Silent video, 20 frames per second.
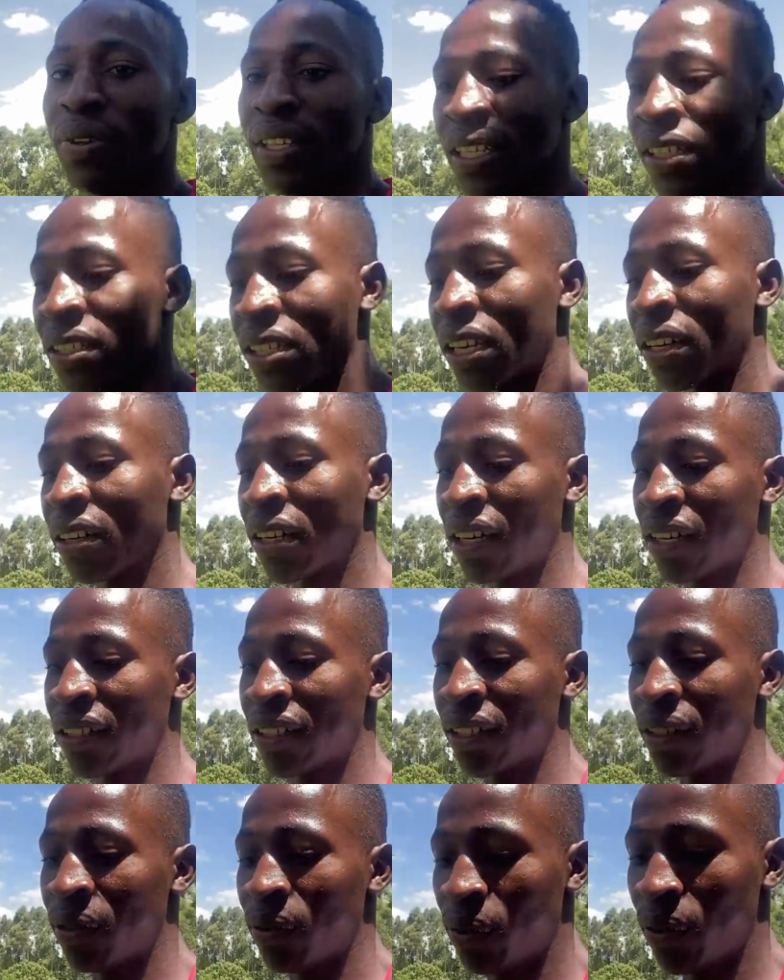
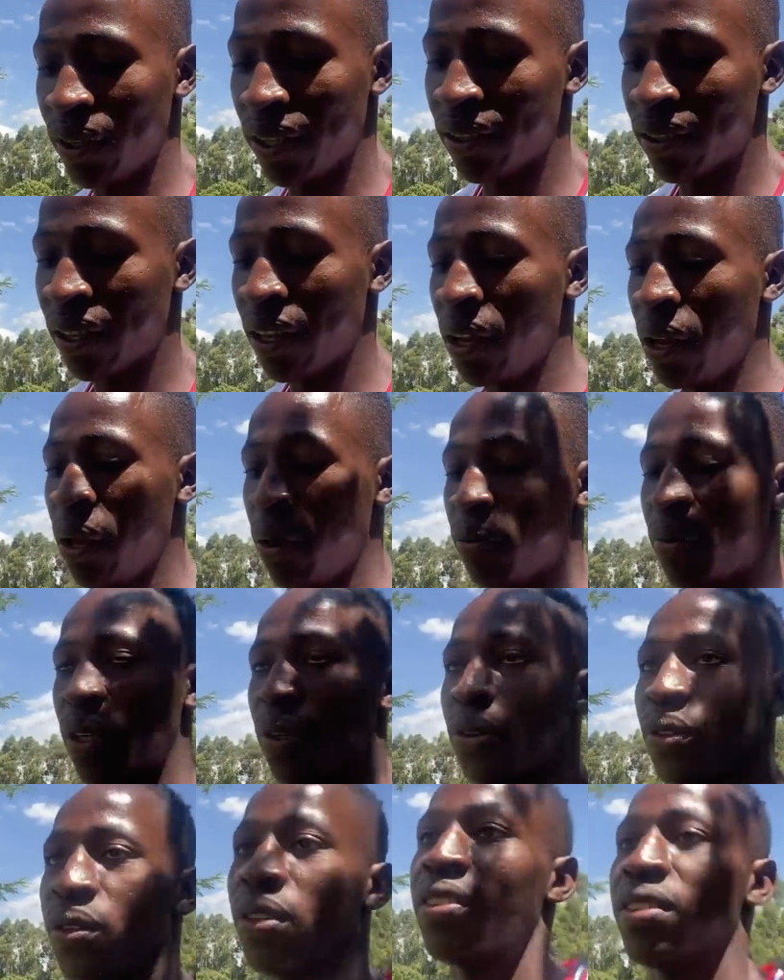interacting with,
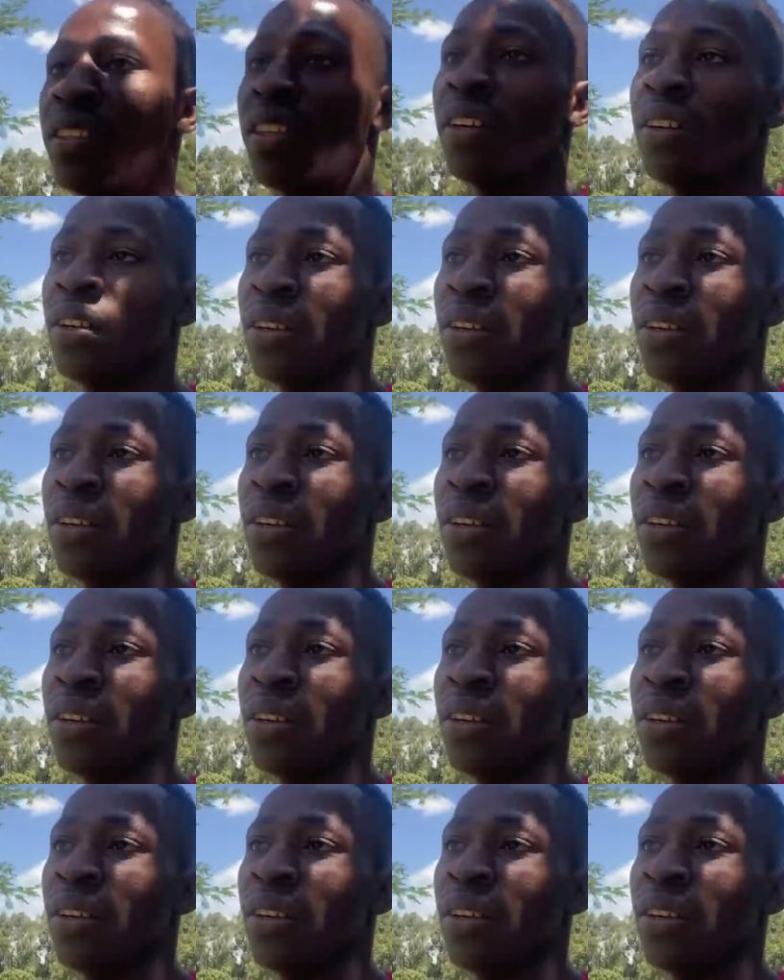because